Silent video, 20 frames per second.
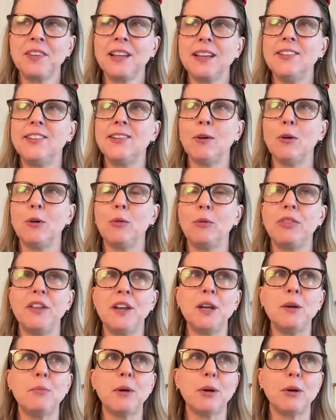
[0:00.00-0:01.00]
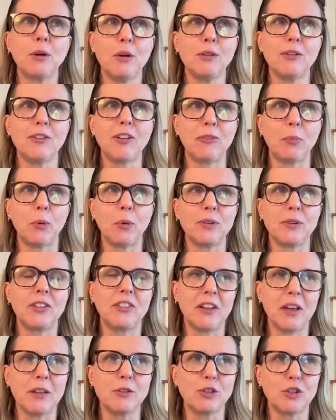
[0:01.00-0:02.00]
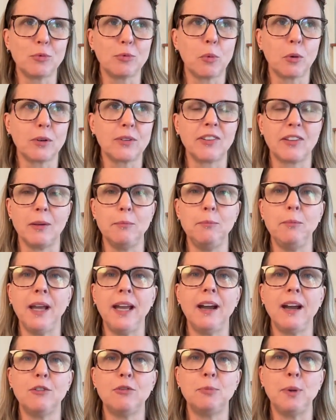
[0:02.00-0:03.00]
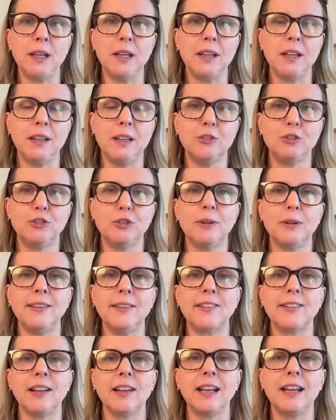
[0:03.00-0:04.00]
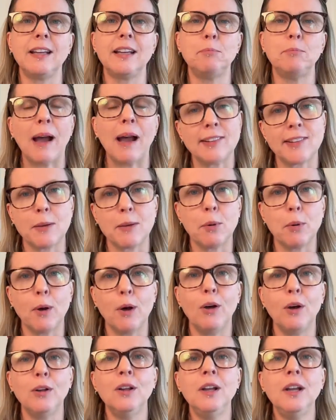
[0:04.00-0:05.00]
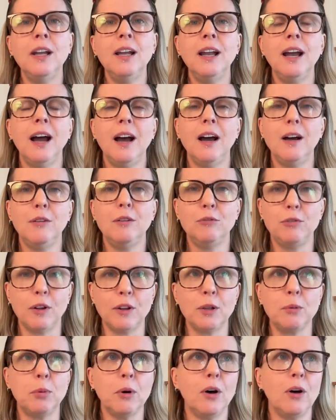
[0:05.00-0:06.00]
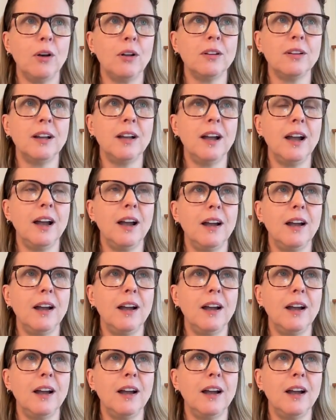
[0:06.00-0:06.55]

So think about all the sports, the other sports that may have pinky injuries, like basketball, volleyball,